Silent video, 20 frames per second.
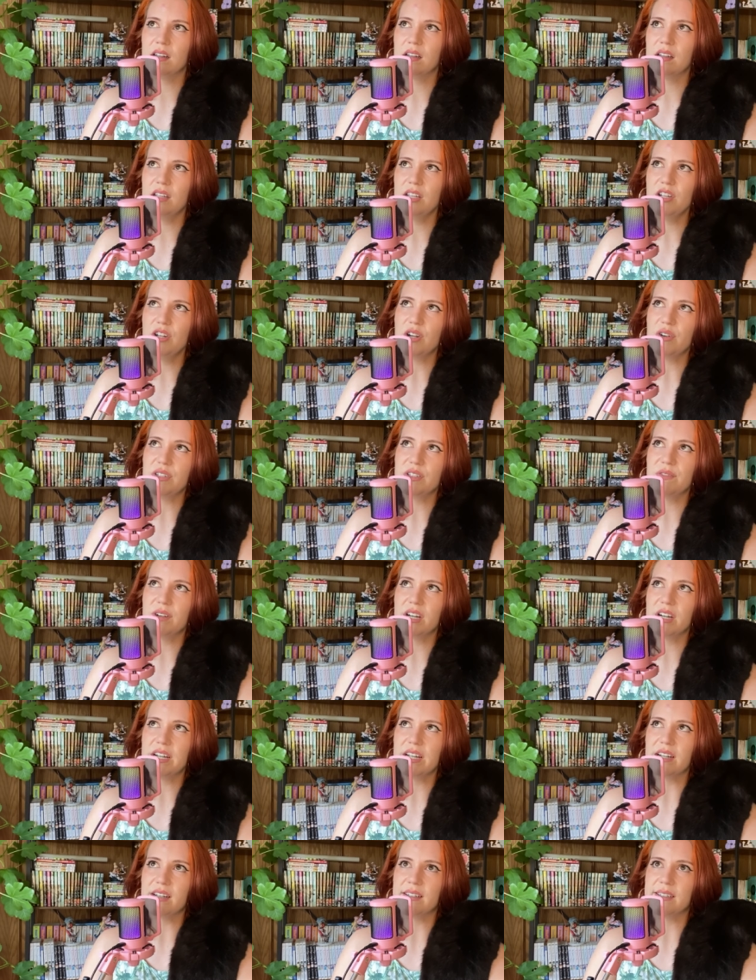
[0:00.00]
you know, it's
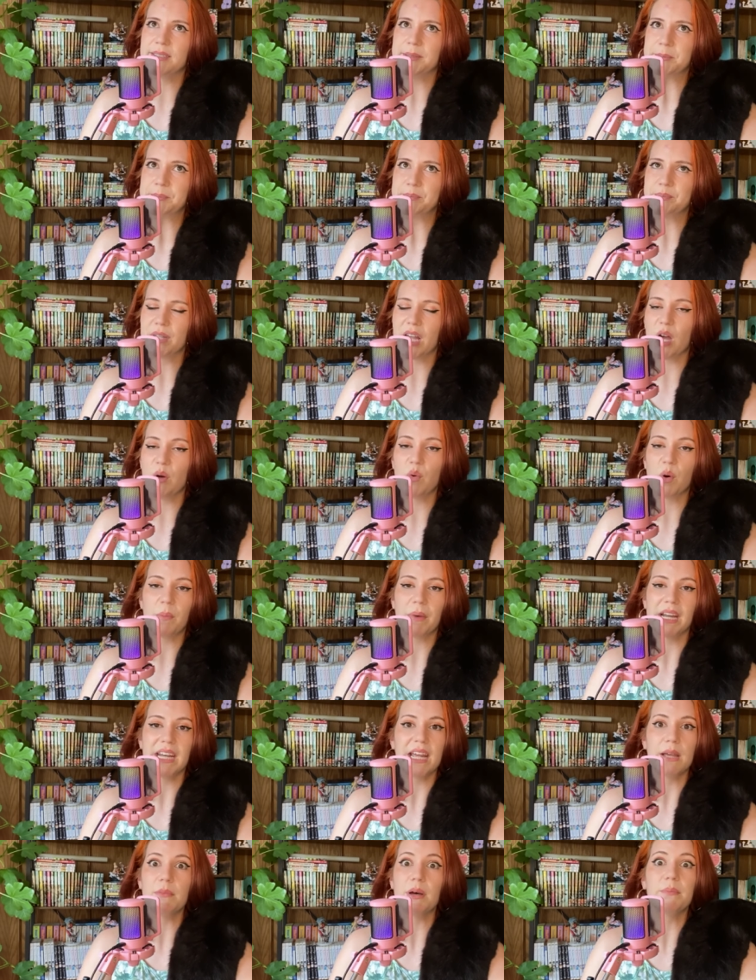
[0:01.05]
very, um, I want my
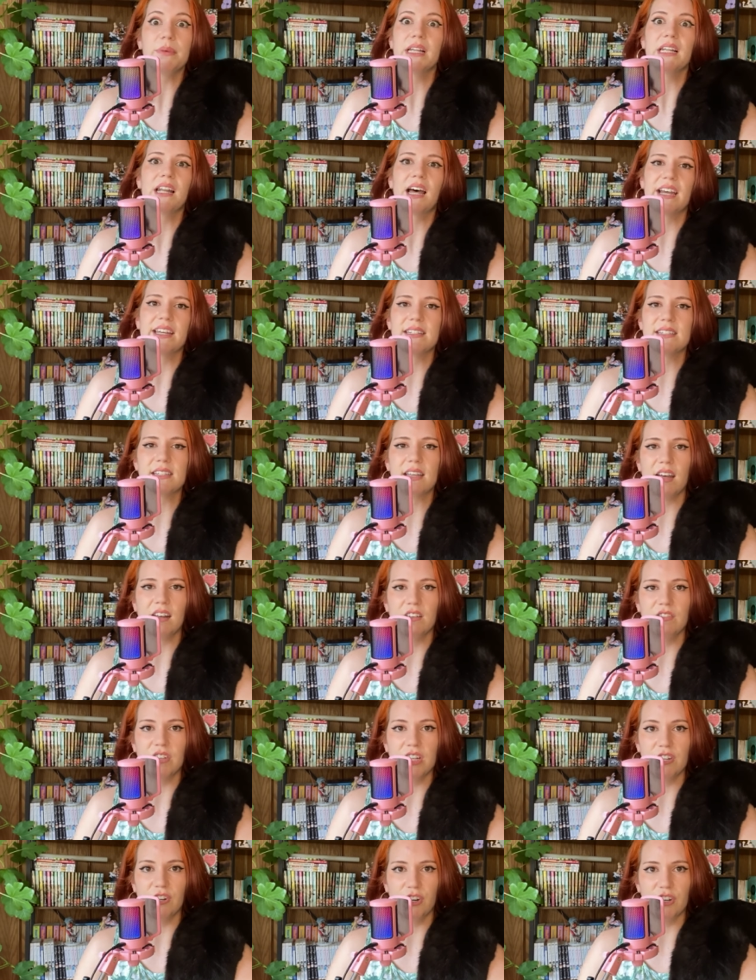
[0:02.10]
name up in lights kind of
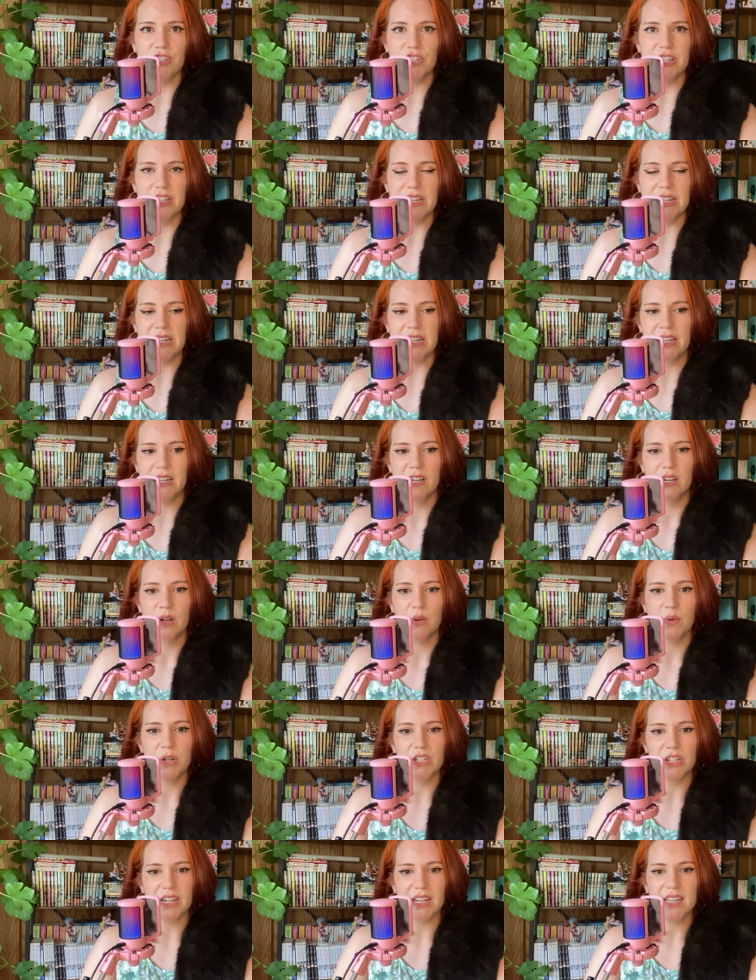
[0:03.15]
energy,
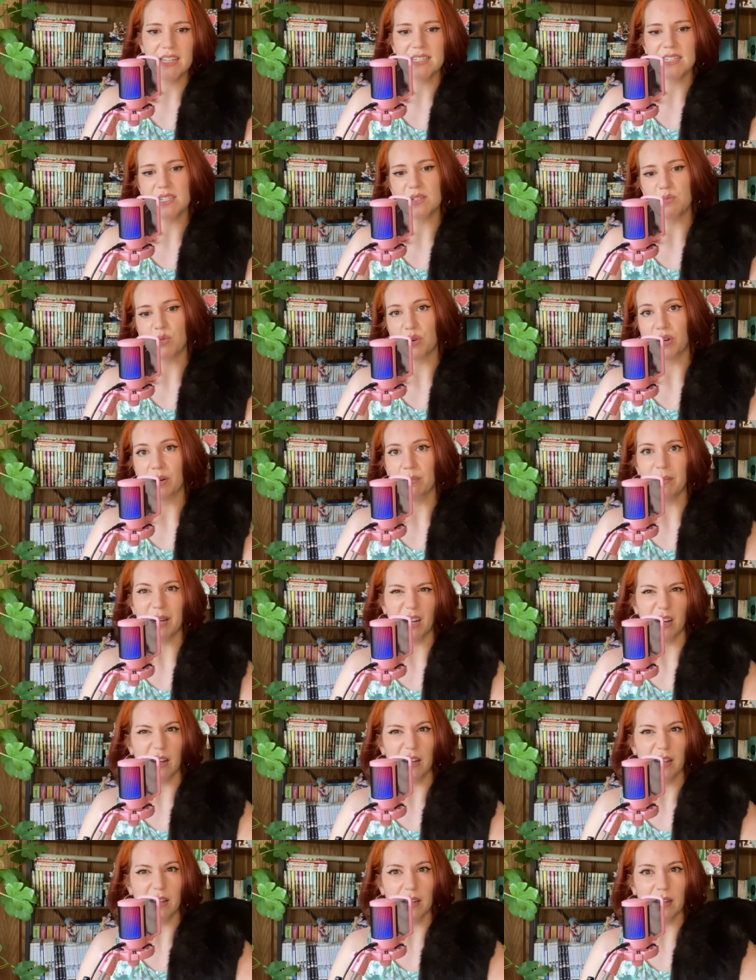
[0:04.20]
which I guess is more
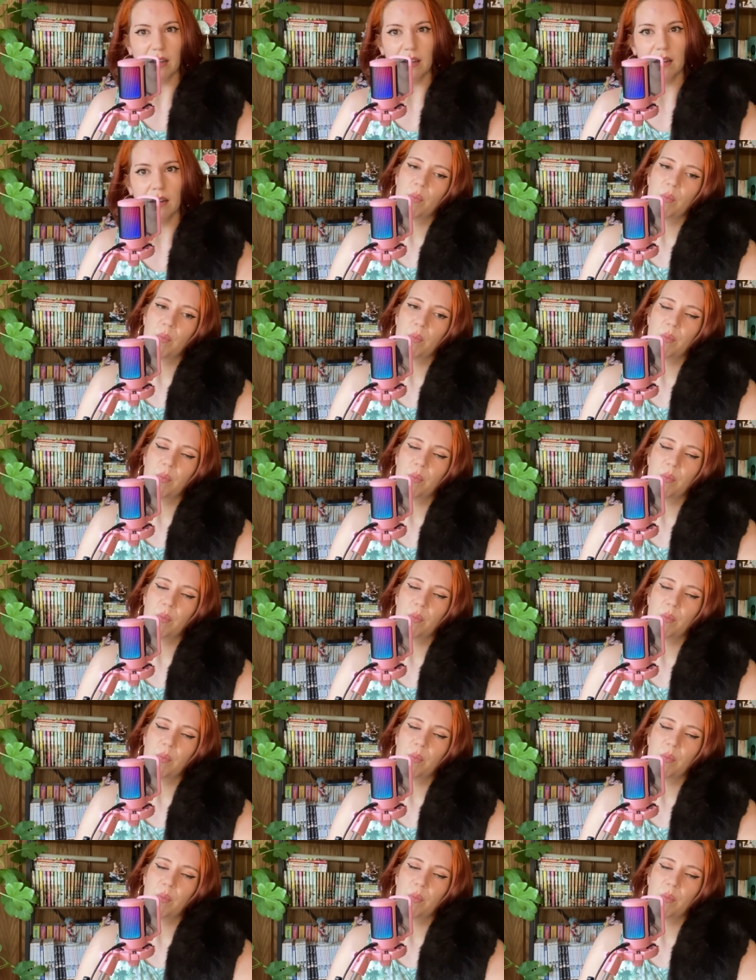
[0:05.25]
American.